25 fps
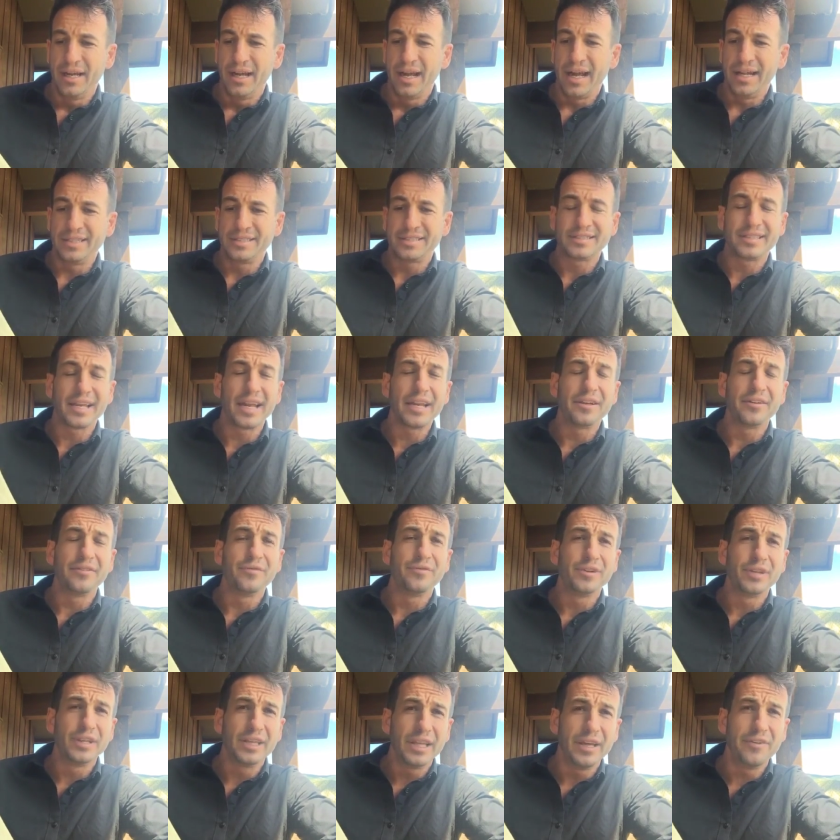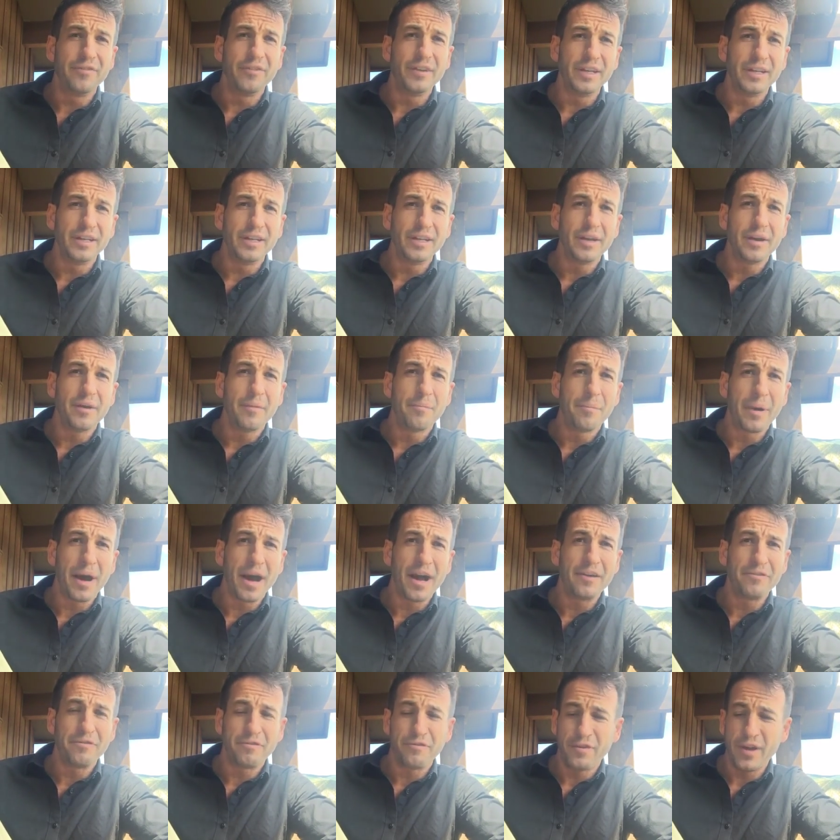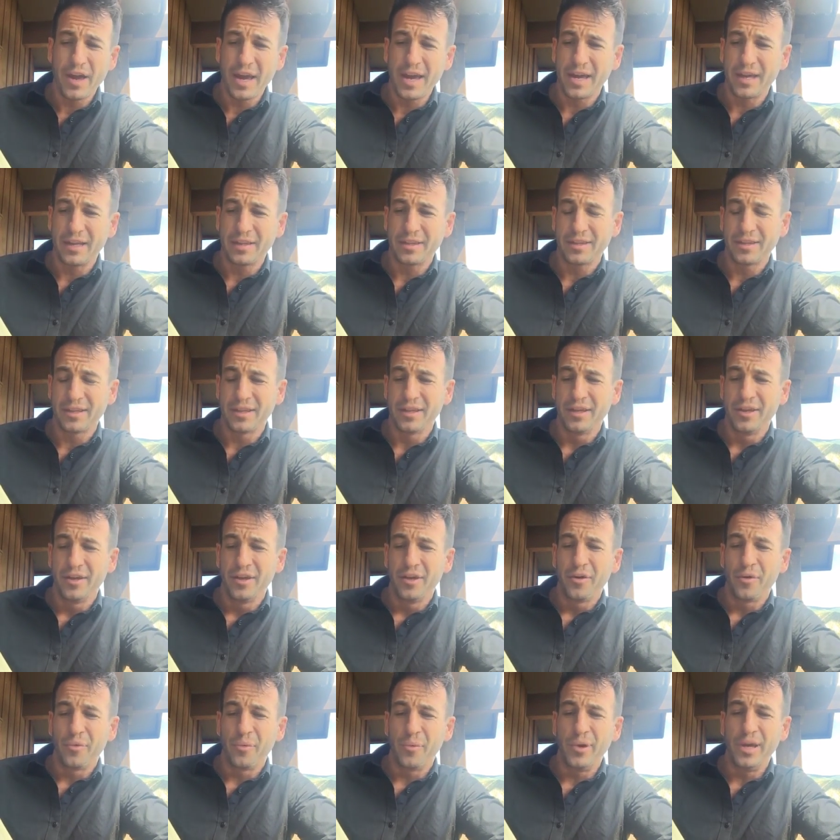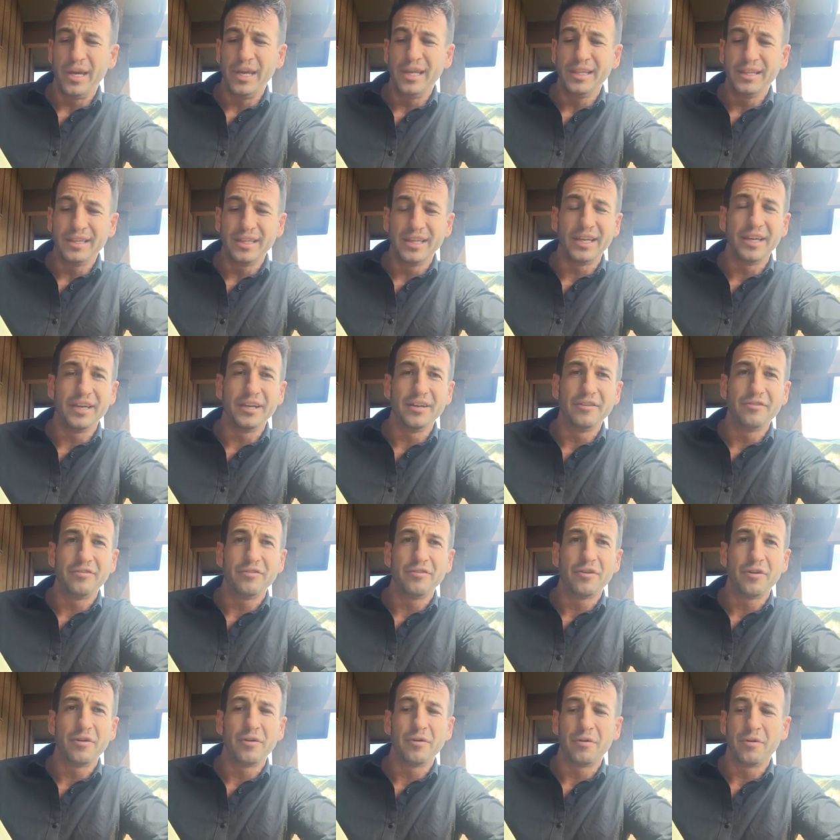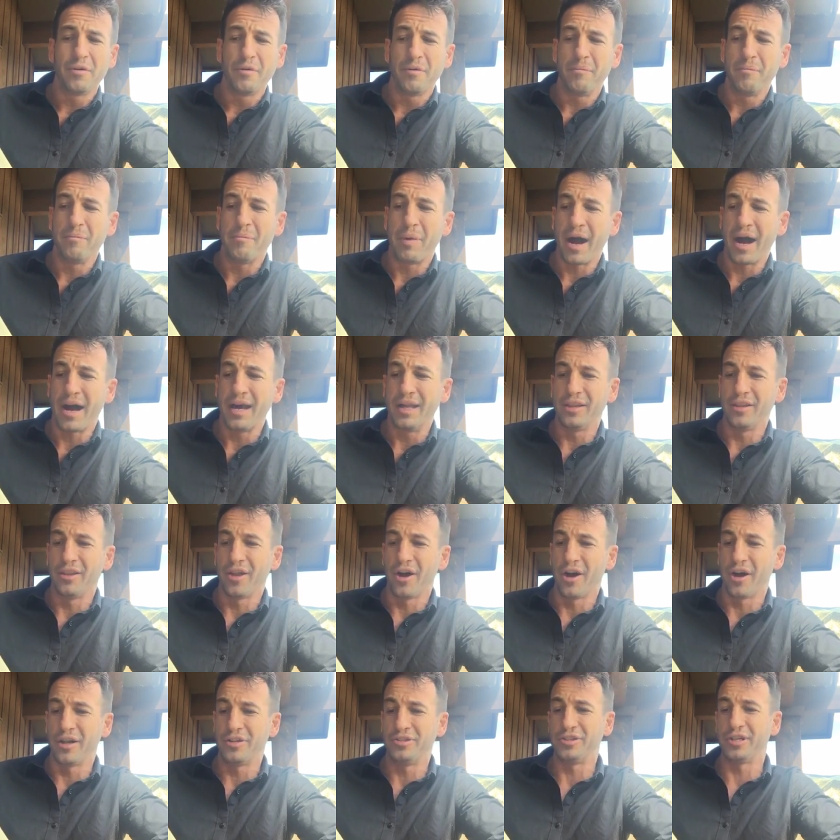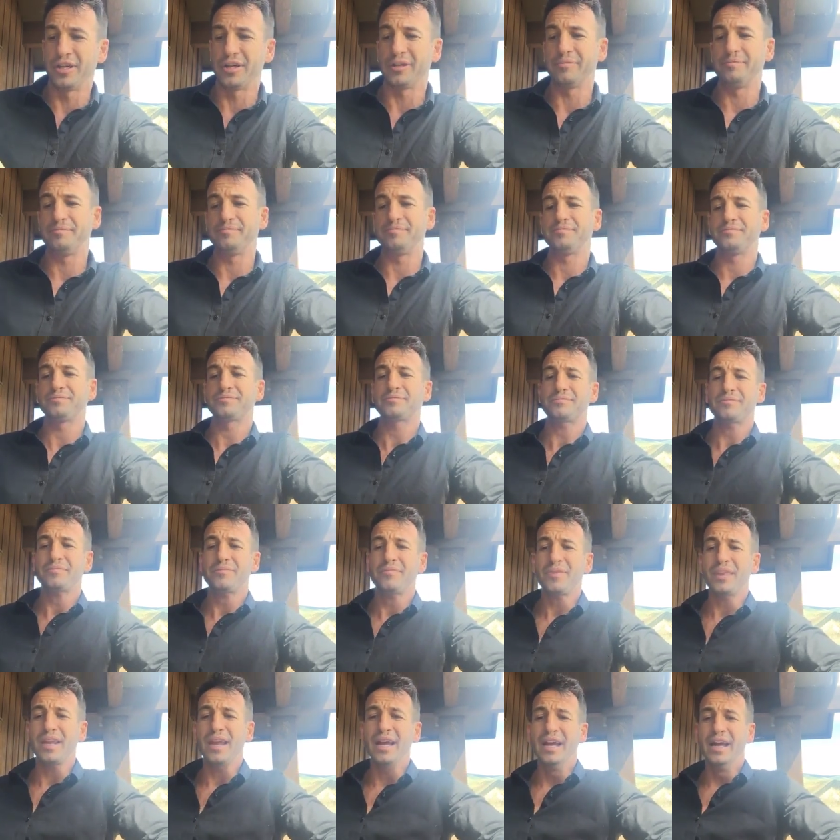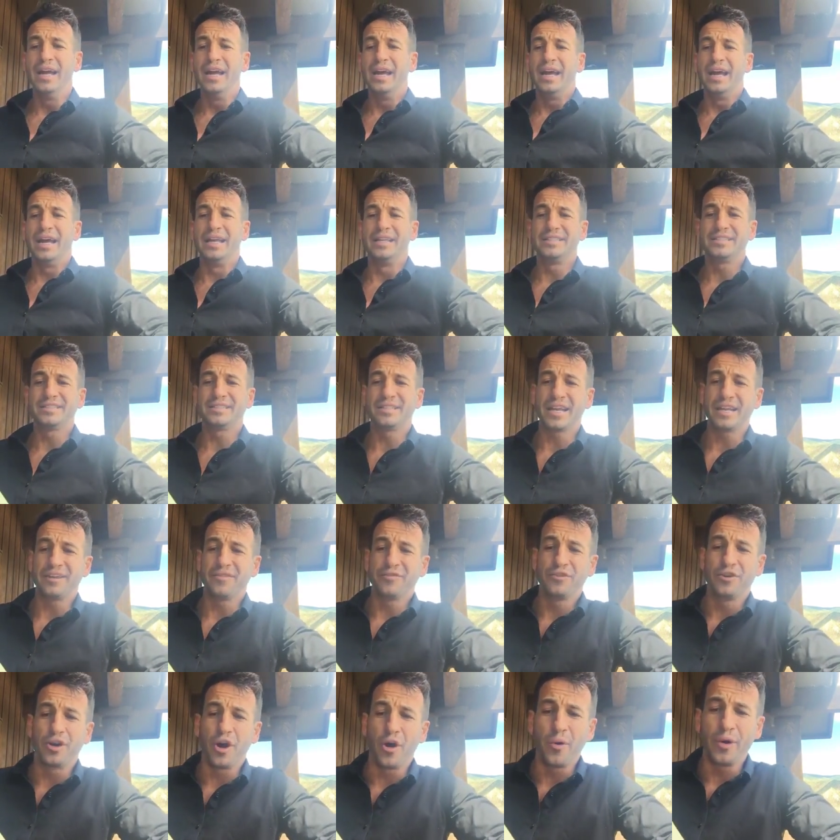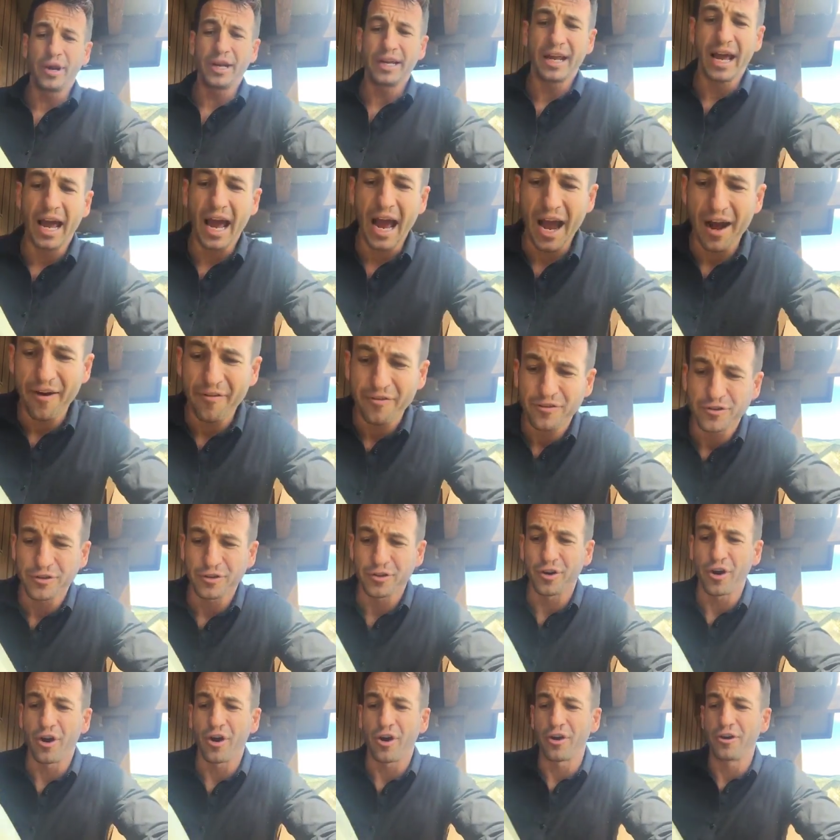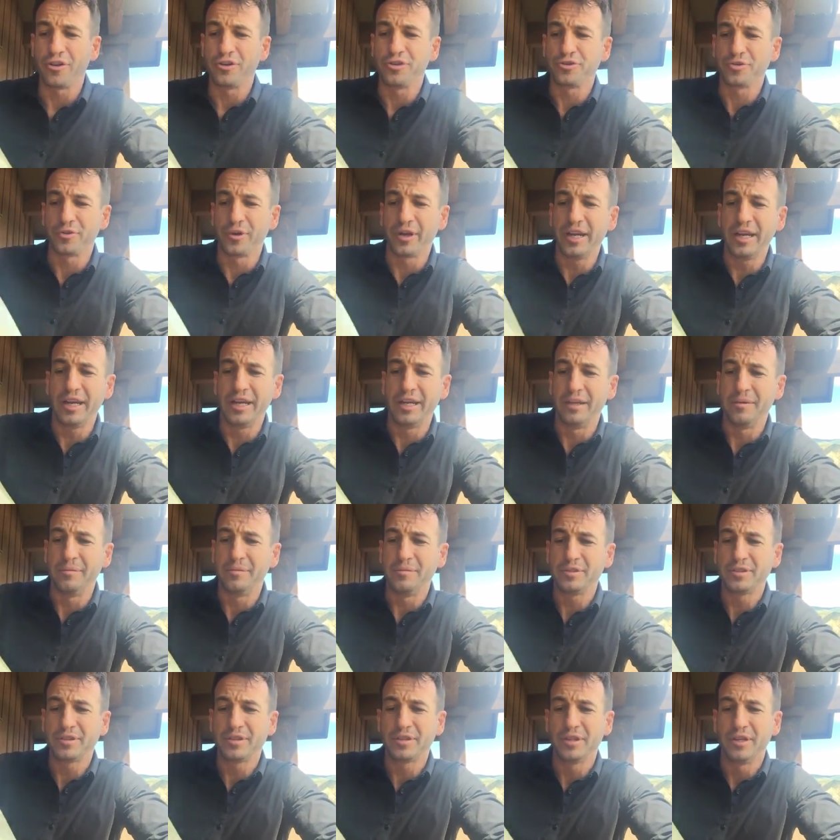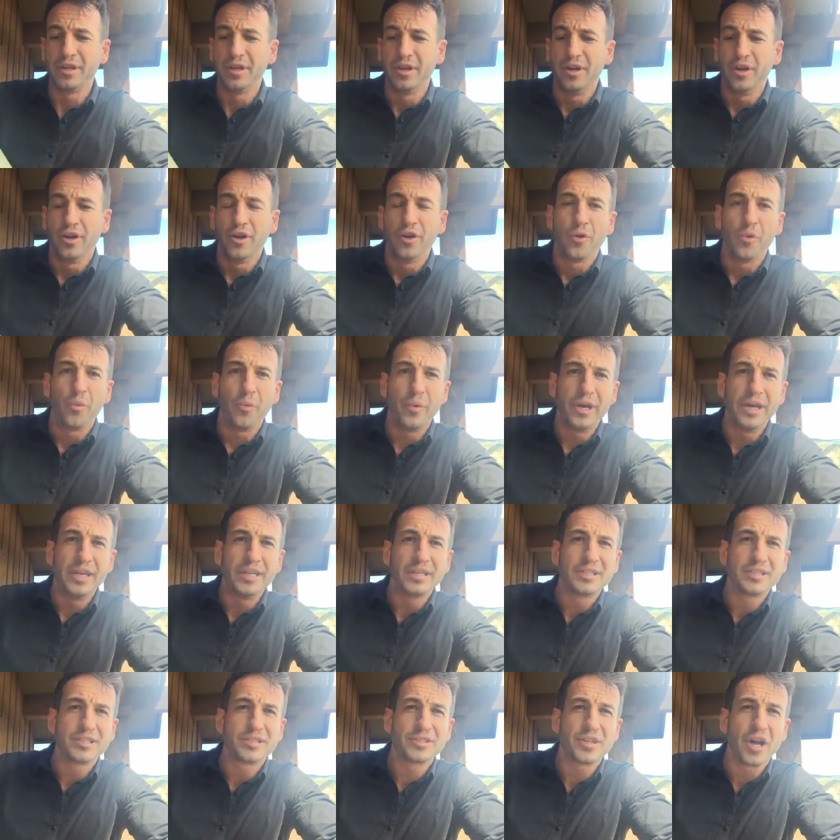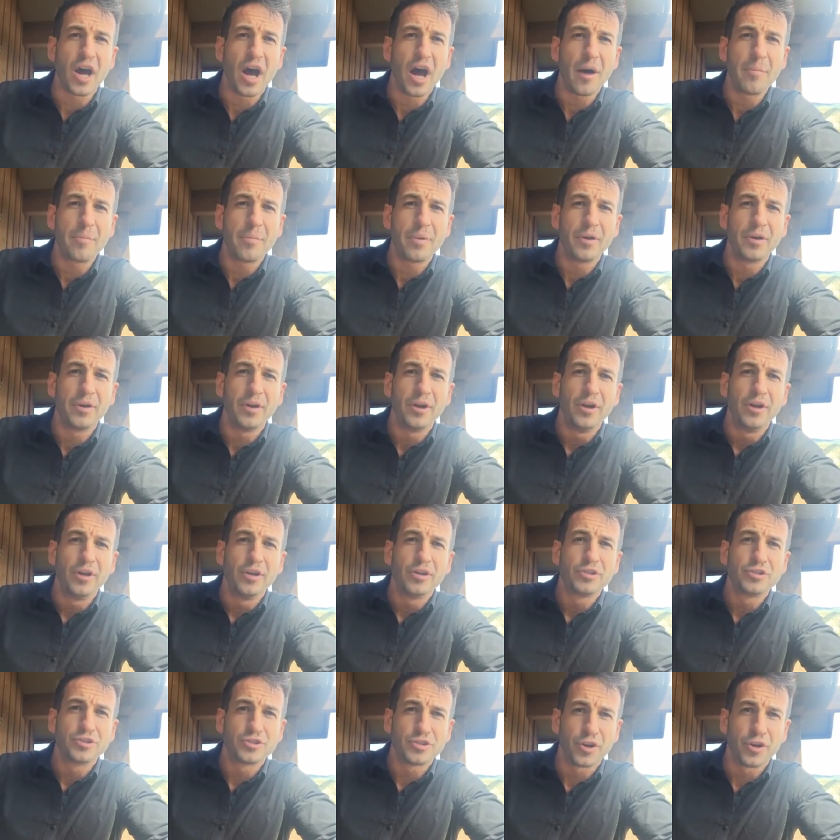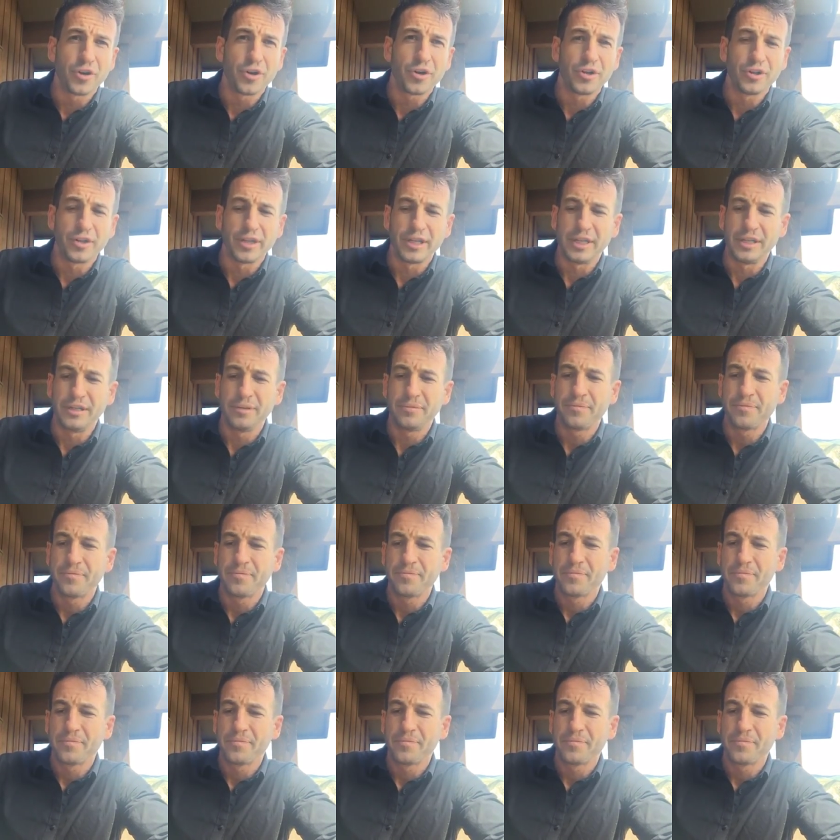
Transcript: Instead of living by faith, we live by logic. Instead of going after our dreams, we stop circling